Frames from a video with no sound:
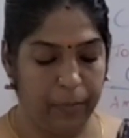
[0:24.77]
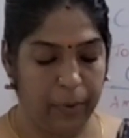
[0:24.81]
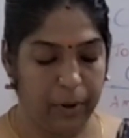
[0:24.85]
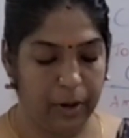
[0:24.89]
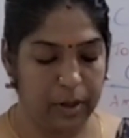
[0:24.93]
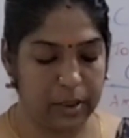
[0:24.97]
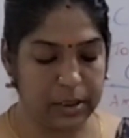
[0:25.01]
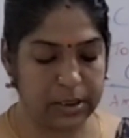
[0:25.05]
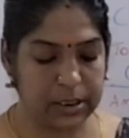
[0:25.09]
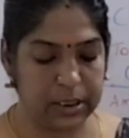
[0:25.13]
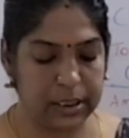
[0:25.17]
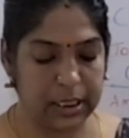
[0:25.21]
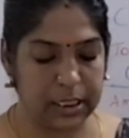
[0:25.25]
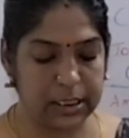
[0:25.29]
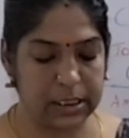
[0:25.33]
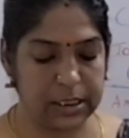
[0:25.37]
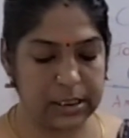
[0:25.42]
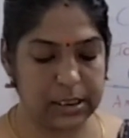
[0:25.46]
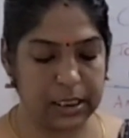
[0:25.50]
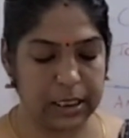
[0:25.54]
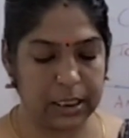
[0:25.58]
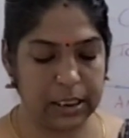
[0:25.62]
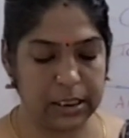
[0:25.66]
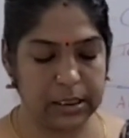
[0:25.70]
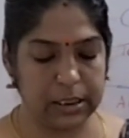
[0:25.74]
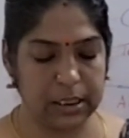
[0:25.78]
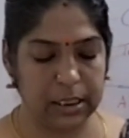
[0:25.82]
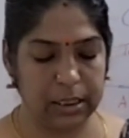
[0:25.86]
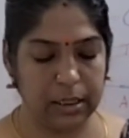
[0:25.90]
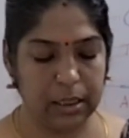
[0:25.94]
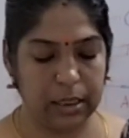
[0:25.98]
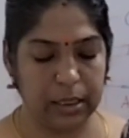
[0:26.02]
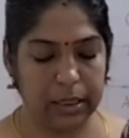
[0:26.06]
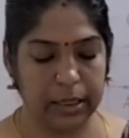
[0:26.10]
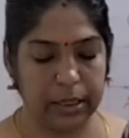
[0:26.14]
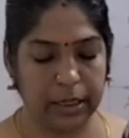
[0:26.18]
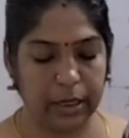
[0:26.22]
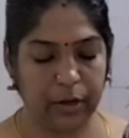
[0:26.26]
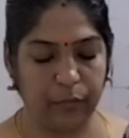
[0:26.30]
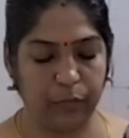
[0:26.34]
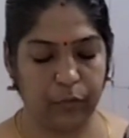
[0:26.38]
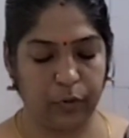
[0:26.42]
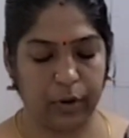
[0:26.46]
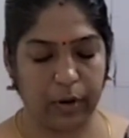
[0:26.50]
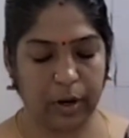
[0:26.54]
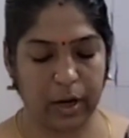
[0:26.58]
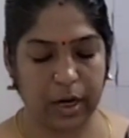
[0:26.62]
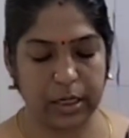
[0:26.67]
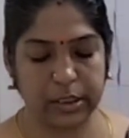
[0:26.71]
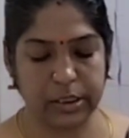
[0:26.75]
Pause necessary journal entry
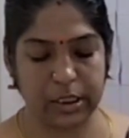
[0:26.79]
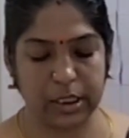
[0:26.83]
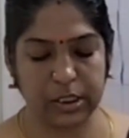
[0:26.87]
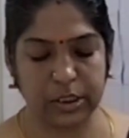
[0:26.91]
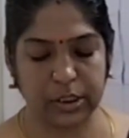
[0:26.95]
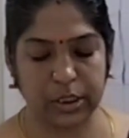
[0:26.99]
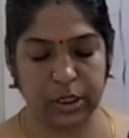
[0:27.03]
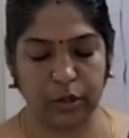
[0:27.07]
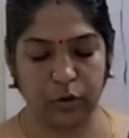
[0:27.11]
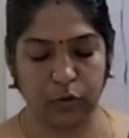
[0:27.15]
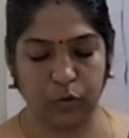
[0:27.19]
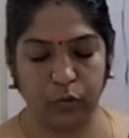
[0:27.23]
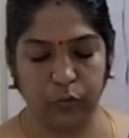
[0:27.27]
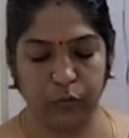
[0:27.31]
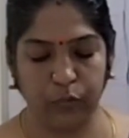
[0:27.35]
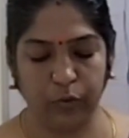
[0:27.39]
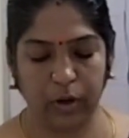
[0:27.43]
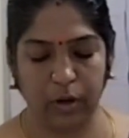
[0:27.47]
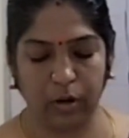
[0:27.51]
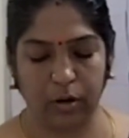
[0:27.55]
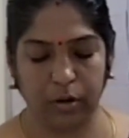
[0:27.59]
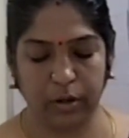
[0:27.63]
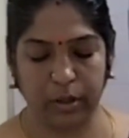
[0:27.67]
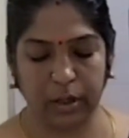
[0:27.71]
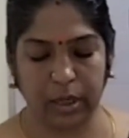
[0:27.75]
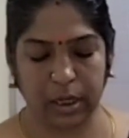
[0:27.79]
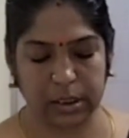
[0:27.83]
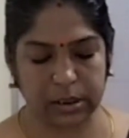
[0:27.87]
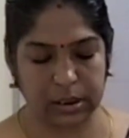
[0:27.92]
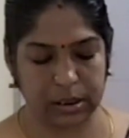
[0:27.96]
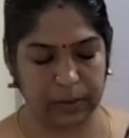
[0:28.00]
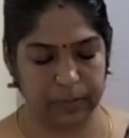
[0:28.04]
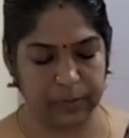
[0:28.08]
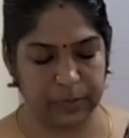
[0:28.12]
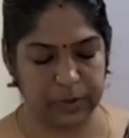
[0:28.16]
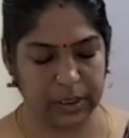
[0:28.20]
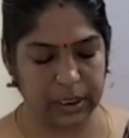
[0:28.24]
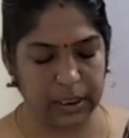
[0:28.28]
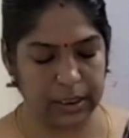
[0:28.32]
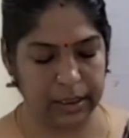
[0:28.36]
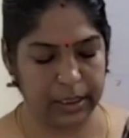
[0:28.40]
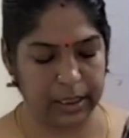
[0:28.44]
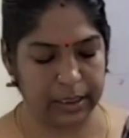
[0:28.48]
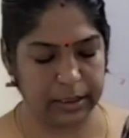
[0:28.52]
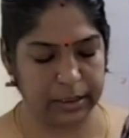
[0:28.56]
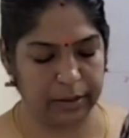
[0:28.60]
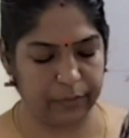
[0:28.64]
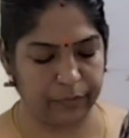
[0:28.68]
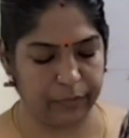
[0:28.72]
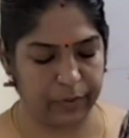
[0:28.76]
for adjusting goodwill on the assumption
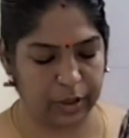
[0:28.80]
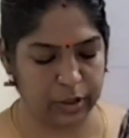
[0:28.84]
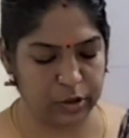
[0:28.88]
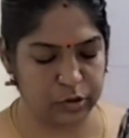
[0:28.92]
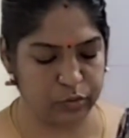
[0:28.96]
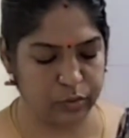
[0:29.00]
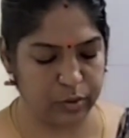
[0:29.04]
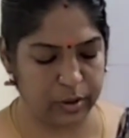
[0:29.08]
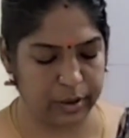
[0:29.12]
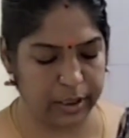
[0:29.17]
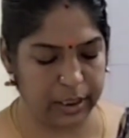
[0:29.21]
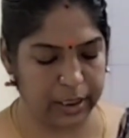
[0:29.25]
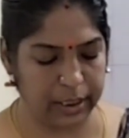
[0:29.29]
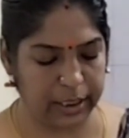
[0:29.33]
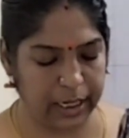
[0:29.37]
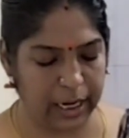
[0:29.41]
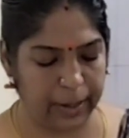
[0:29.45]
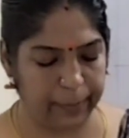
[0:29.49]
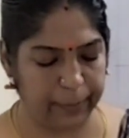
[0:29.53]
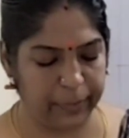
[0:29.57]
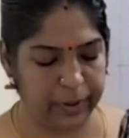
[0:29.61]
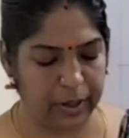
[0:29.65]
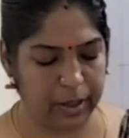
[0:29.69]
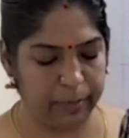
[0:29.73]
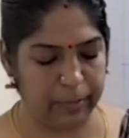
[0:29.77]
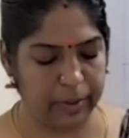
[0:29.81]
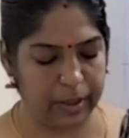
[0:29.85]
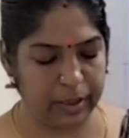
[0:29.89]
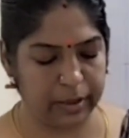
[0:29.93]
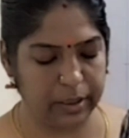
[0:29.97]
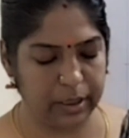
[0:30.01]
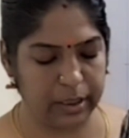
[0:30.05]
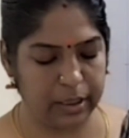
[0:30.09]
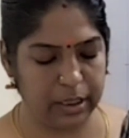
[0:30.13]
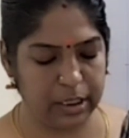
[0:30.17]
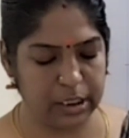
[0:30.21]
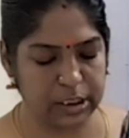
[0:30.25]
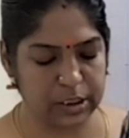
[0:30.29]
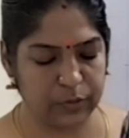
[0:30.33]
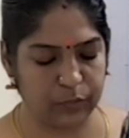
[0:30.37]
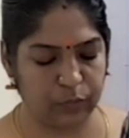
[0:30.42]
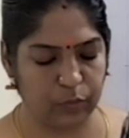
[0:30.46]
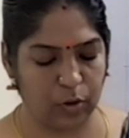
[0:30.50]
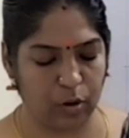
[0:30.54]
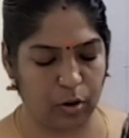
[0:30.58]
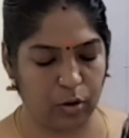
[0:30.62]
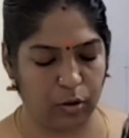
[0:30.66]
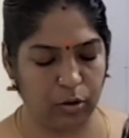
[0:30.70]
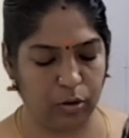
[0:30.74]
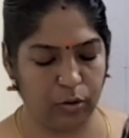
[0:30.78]
that the fluctuating capital method is
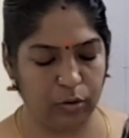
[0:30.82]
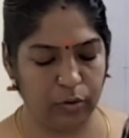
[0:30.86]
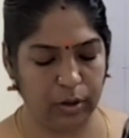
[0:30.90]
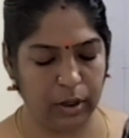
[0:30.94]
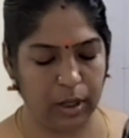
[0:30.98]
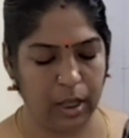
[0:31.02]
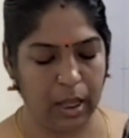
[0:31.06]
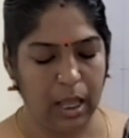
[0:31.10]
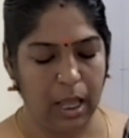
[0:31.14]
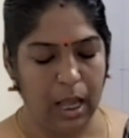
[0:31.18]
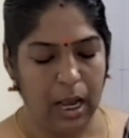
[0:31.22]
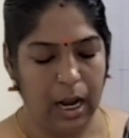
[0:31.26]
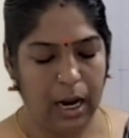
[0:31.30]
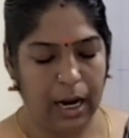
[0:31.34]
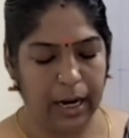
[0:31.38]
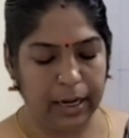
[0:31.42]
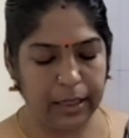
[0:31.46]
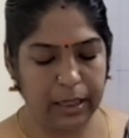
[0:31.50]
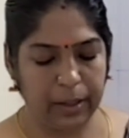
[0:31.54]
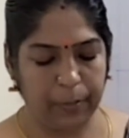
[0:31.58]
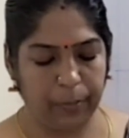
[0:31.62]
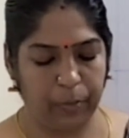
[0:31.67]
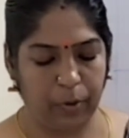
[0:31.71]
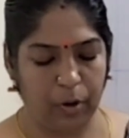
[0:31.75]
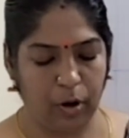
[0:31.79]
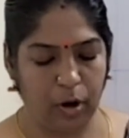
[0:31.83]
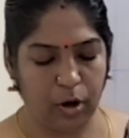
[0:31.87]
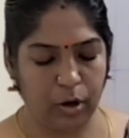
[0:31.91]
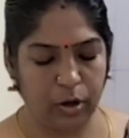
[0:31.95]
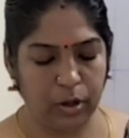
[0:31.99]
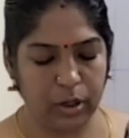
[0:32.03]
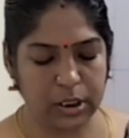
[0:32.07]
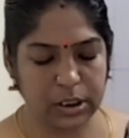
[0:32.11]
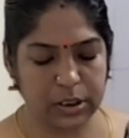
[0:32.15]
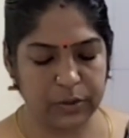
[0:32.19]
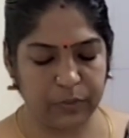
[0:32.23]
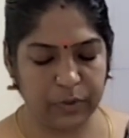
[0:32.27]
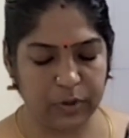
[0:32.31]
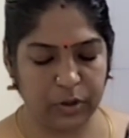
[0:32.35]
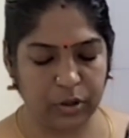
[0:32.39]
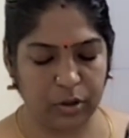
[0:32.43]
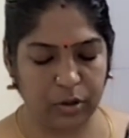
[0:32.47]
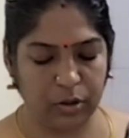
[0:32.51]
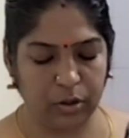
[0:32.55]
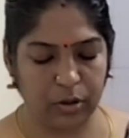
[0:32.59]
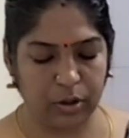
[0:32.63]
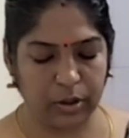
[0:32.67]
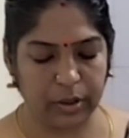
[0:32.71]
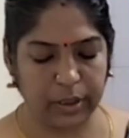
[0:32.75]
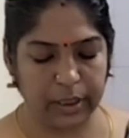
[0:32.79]
followed and the partners
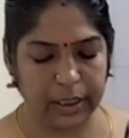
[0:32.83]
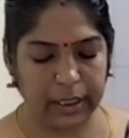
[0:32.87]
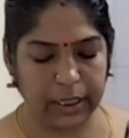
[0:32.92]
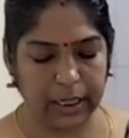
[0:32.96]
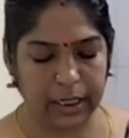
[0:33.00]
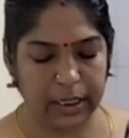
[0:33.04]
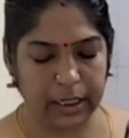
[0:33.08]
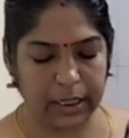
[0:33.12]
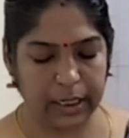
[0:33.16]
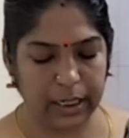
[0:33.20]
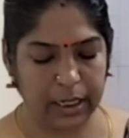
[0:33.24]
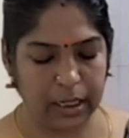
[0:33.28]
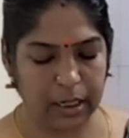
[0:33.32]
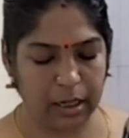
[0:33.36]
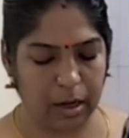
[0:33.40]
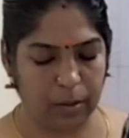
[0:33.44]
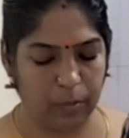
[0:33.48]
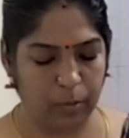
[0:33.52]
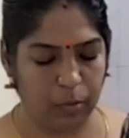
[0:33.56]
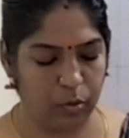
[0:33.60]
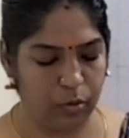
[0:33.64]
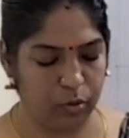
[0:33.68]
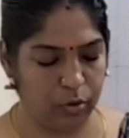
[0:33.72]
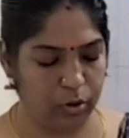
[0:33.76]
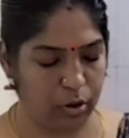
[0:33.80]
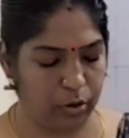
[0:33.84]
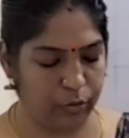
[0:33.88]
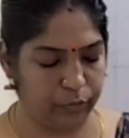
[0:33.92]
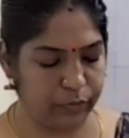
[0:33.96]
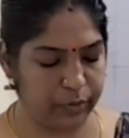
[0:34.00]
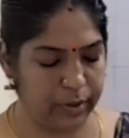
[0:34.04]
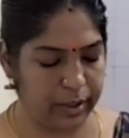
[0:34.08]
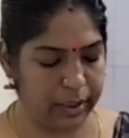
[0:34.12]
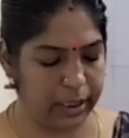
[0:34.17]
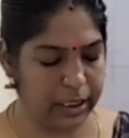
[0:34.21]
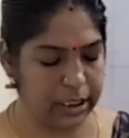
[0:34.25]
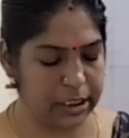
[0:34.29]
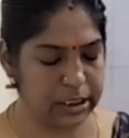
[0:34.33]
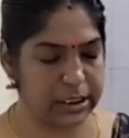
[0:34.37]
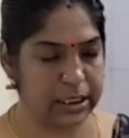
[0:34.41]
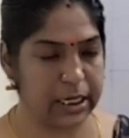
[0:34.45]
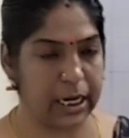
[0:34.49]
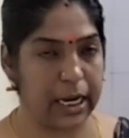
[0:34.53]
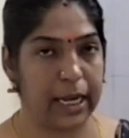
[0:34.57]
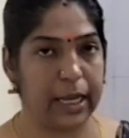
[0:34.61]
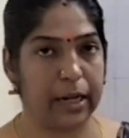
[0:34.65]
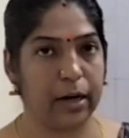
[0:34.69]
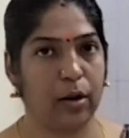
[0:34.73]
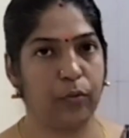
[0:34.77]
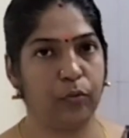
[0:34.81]
withdraw the entire amount of their
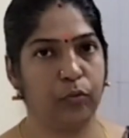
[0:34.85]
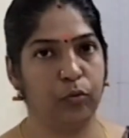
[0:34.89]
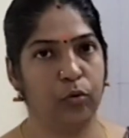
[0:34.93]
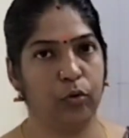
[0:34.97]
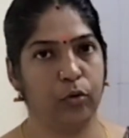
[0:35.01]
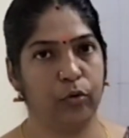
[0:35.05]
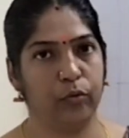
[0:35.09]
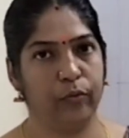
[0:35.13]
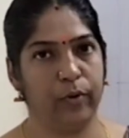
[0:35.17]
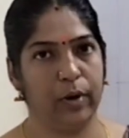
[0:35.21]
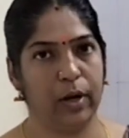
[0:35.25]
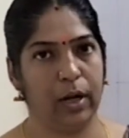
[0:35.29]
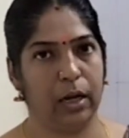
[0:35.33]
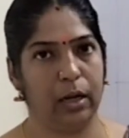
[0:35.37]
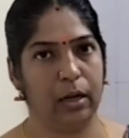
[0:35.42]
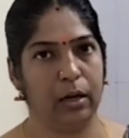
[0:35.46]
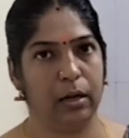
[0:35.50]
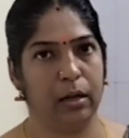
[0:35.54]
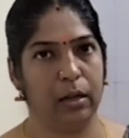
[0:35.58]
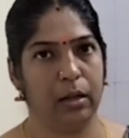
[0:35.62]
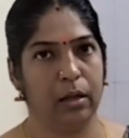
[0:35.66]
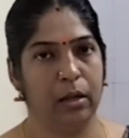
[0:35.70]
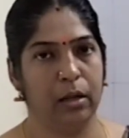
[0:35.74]
share of goodwill.